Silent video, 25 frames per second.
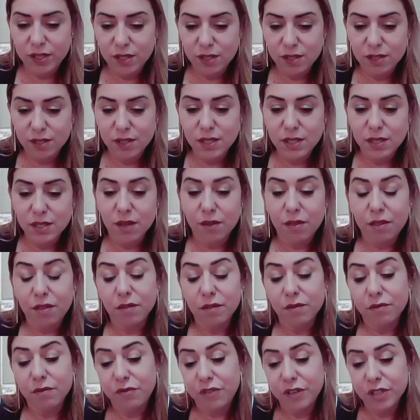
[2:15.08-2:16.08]
reasons.
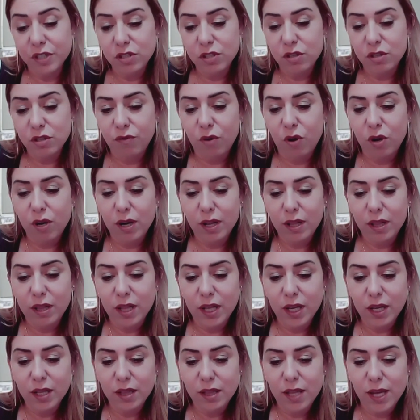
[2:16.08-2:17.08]
First of all, I
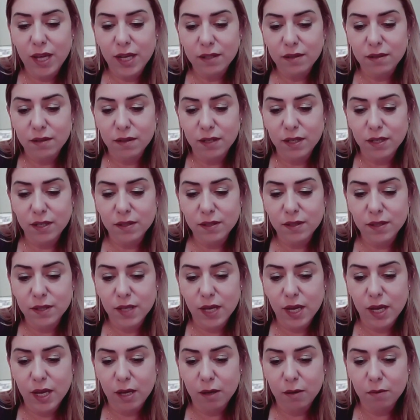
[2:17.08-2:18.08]
think that
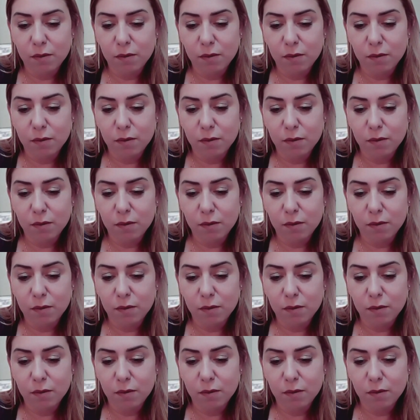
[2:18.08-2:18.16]
it's